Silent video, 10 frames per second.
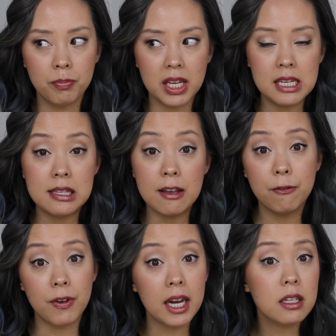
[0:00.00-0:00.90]
easy
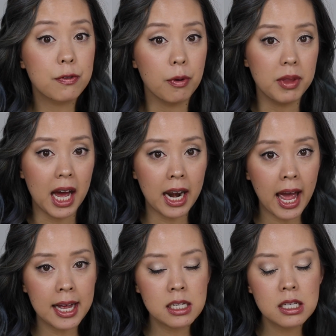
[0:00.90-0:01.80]
fix from that
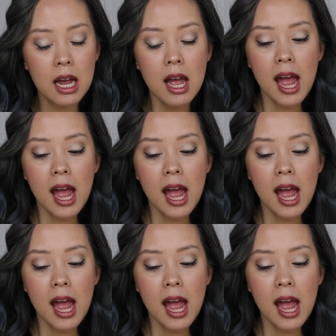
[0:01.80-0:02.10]
end.